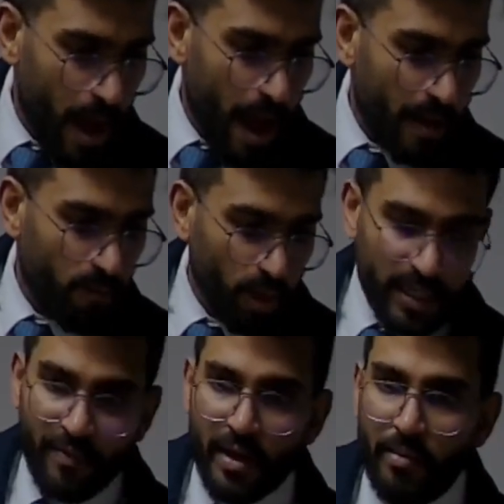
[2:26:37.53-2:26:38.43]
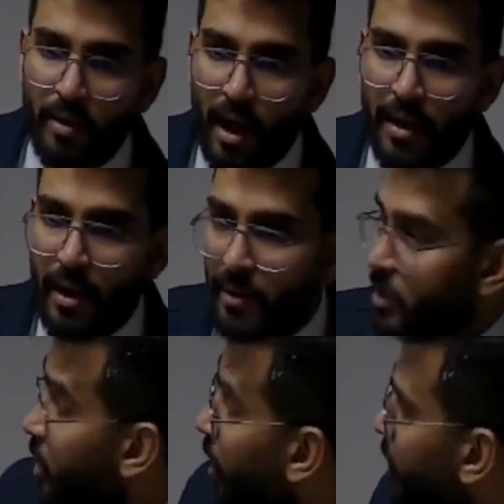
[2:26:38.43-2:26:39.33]
And whatever, and
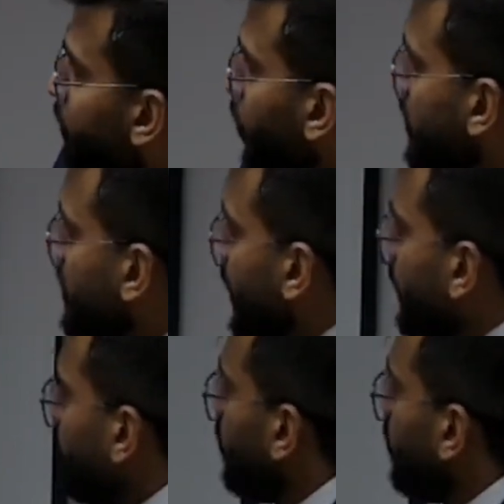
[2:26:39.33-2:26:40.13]
the government first said